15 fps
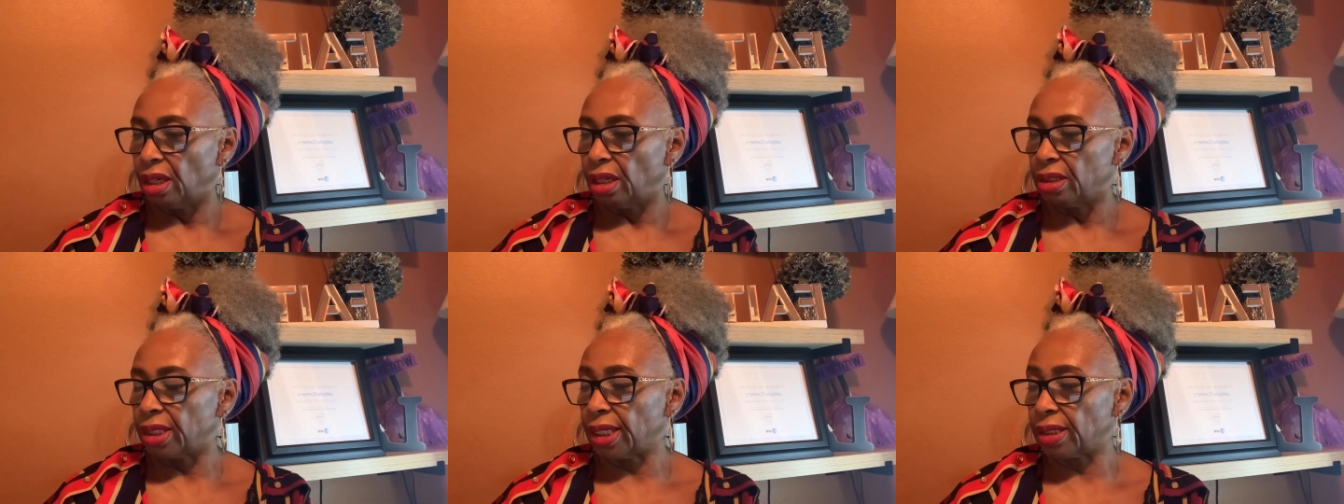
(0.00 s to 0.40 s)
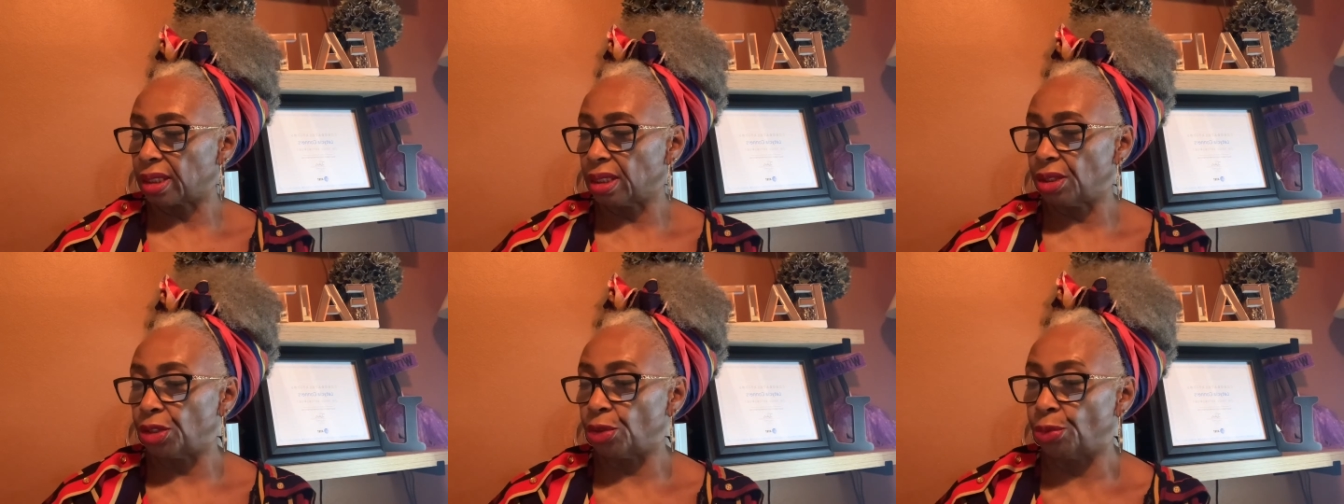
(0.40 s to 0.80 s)
says
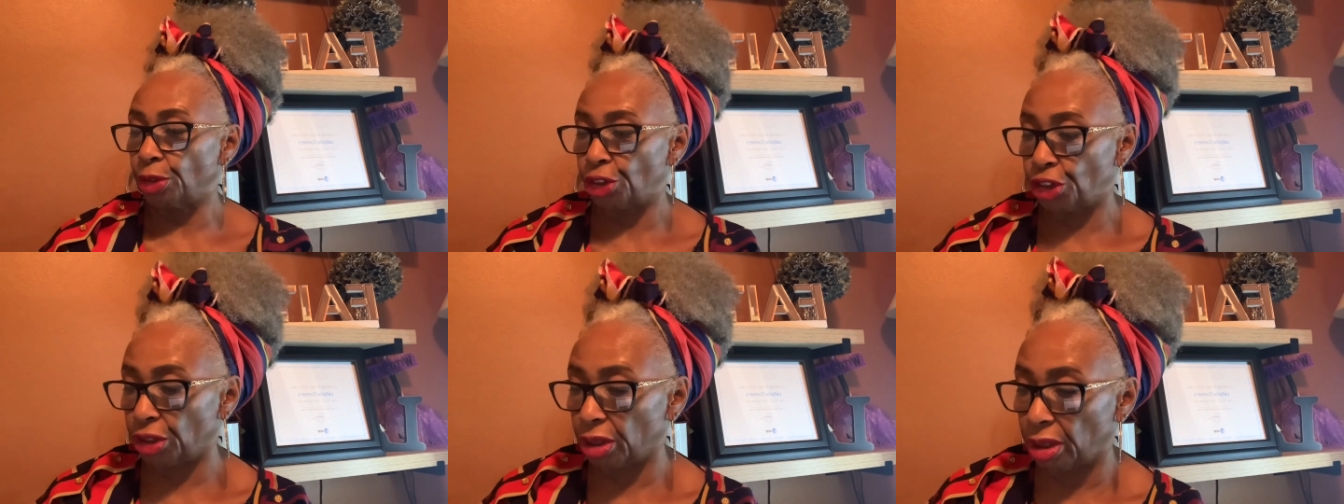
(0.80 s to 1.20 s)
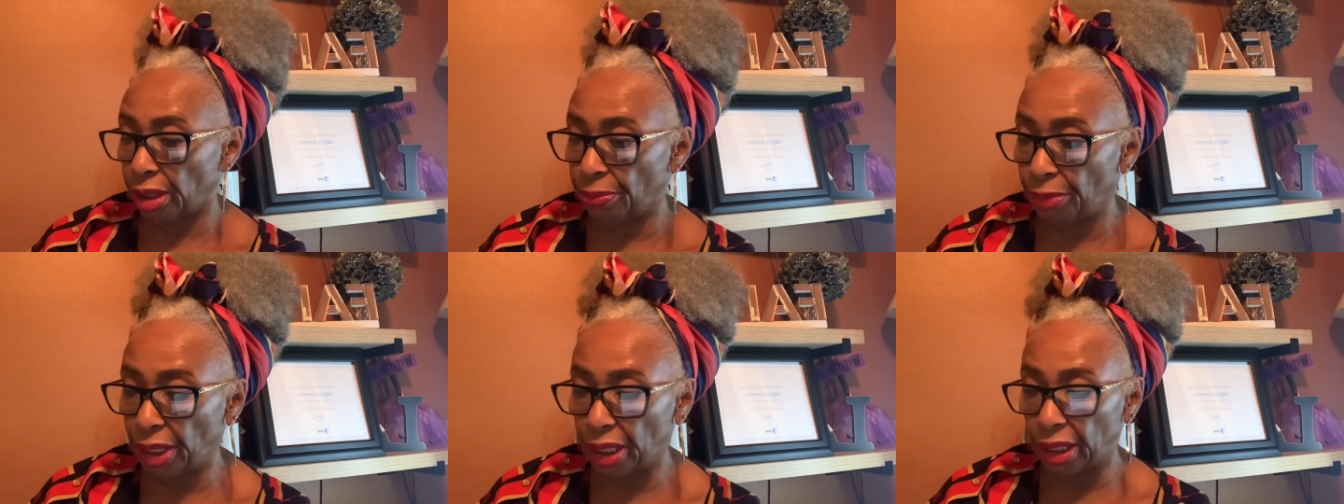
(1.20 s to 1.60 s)
consumers should
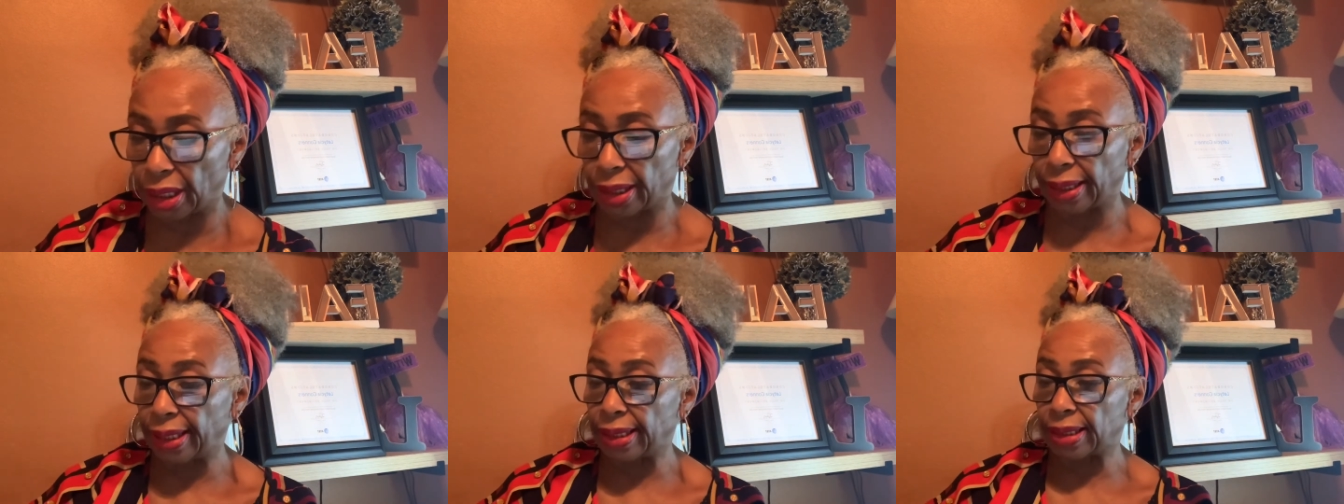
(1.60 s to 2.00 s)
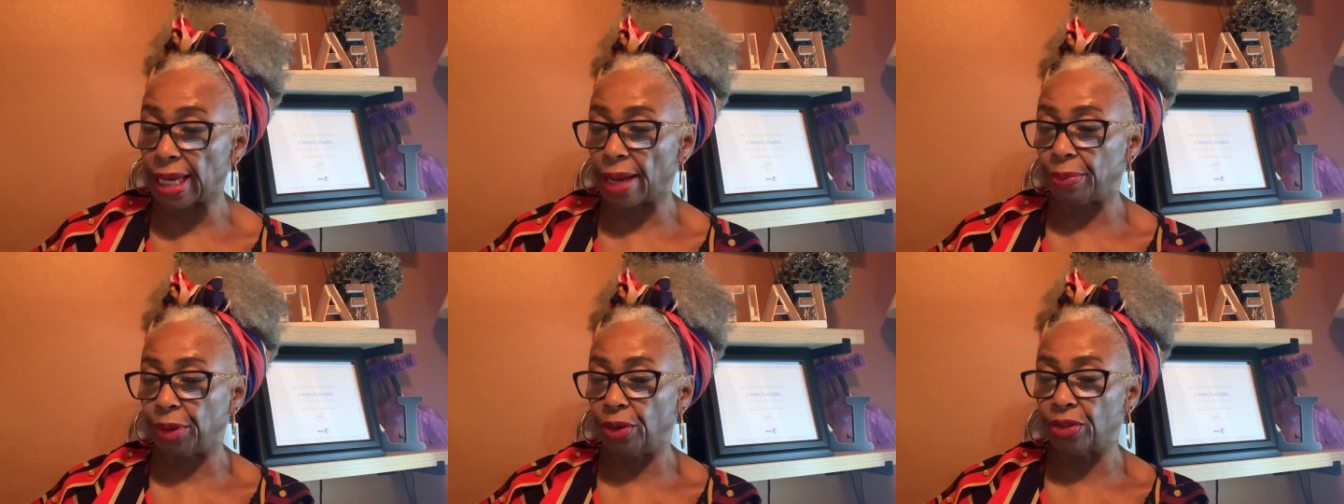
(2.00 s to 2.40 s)
immediately
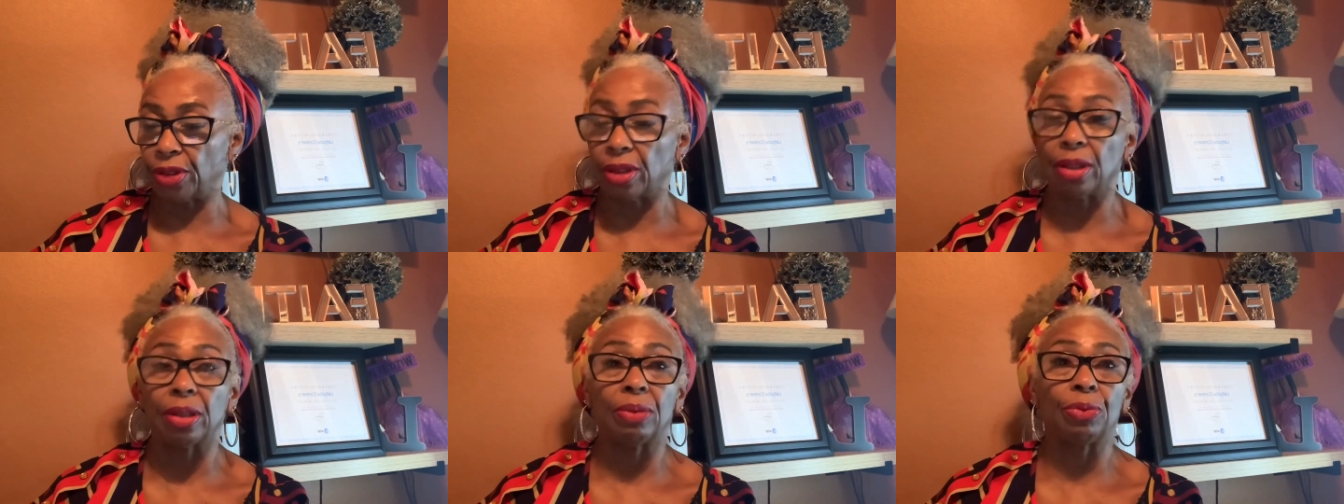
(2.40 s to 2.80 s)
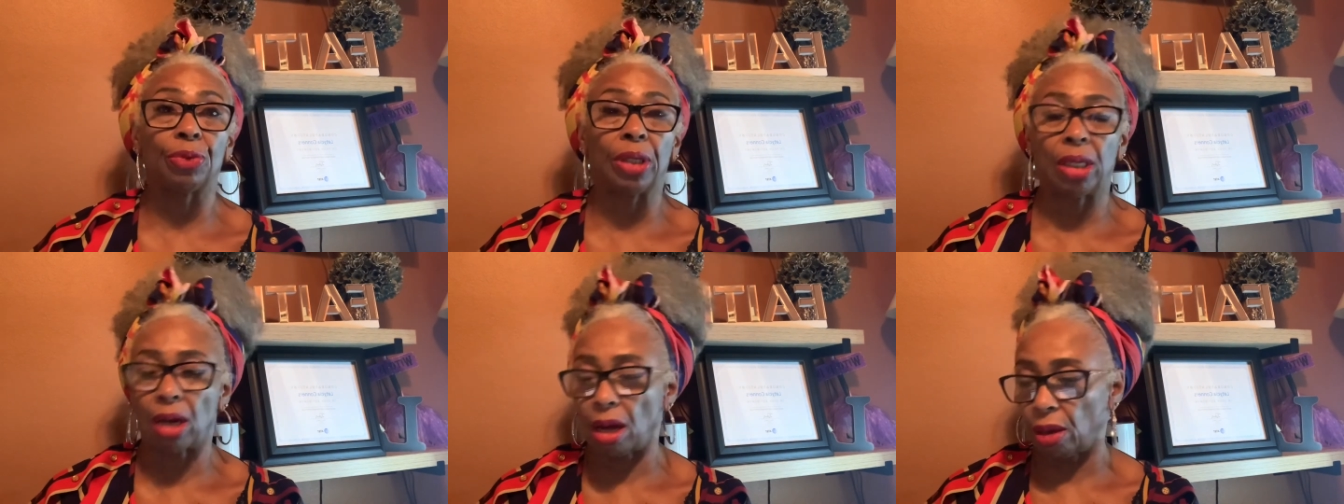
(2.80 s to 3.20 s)
stop using the
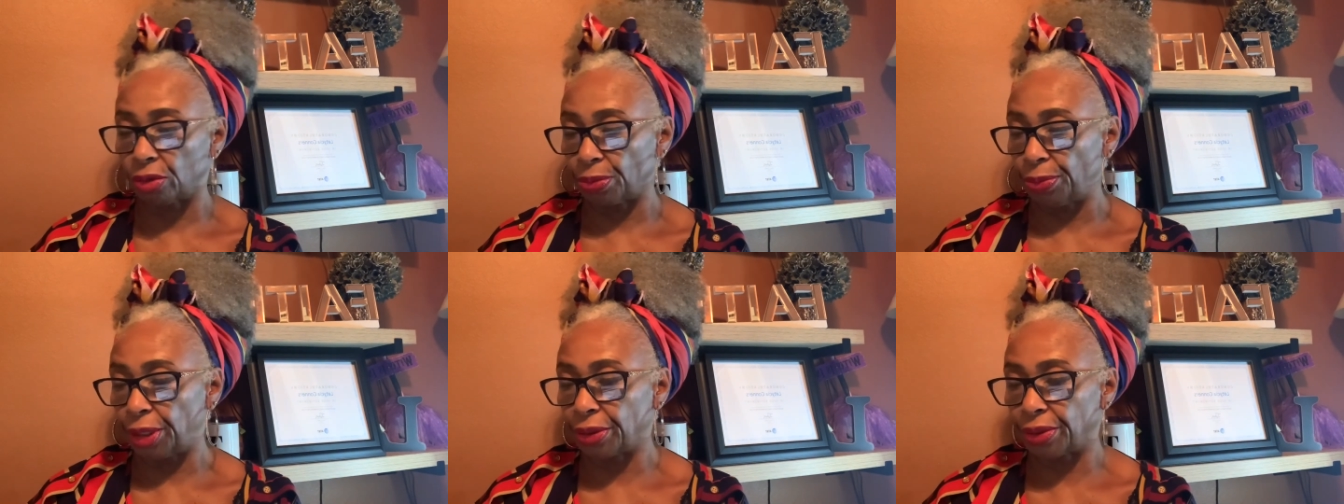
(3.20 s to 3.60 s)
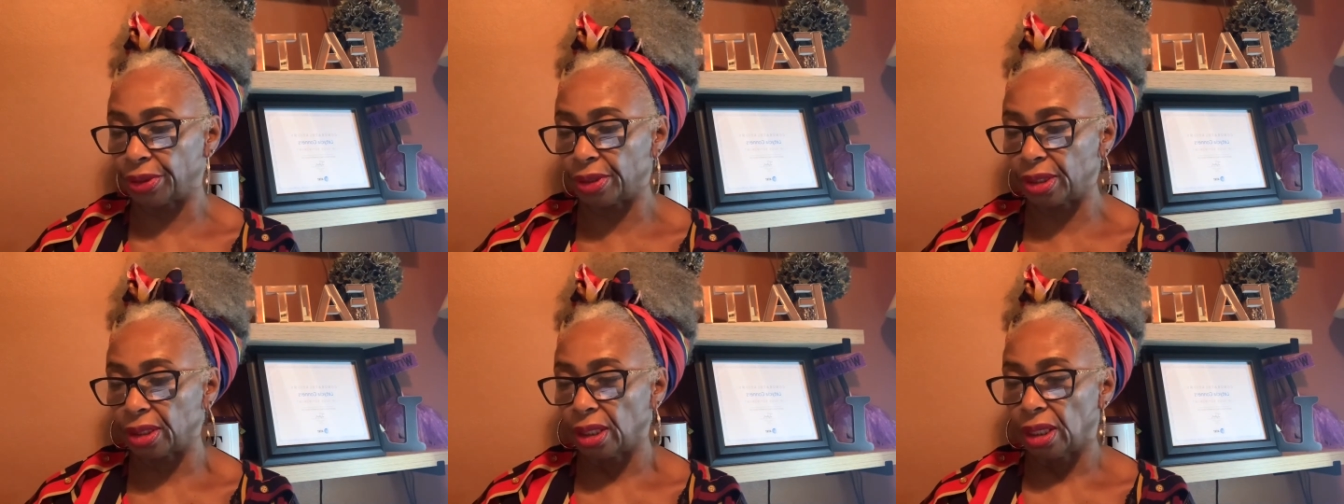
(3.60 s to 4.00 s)
recalled
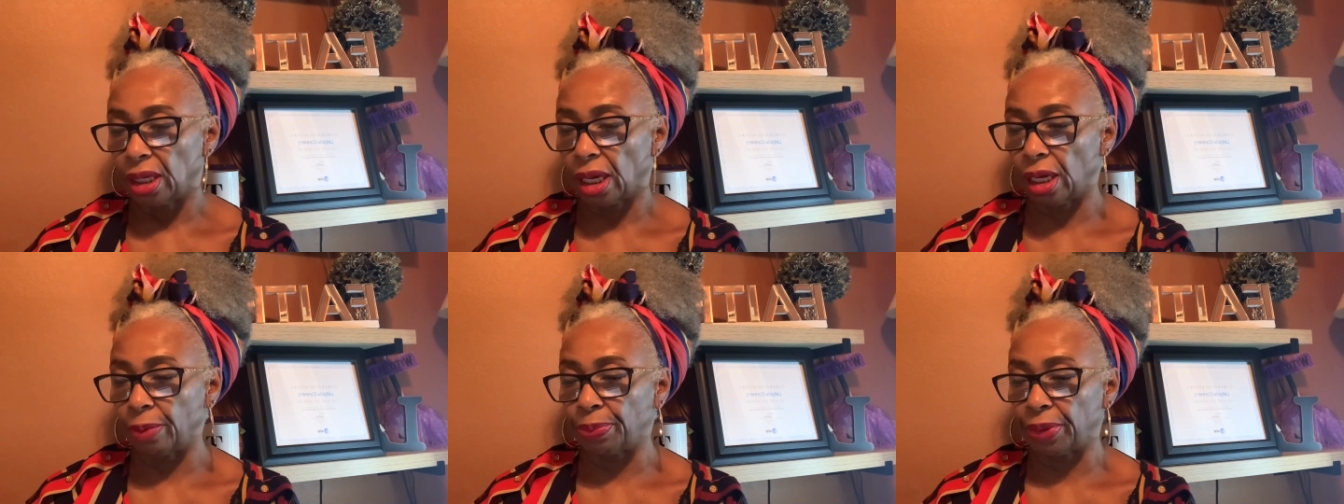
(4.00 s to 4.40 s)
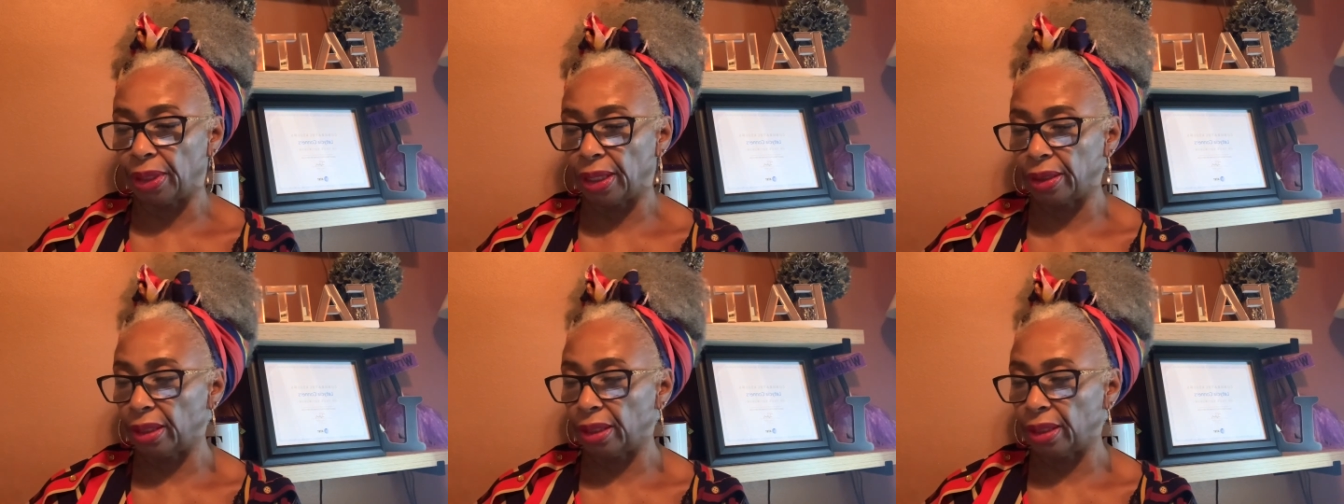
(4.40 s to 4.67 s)
mirrors, unplug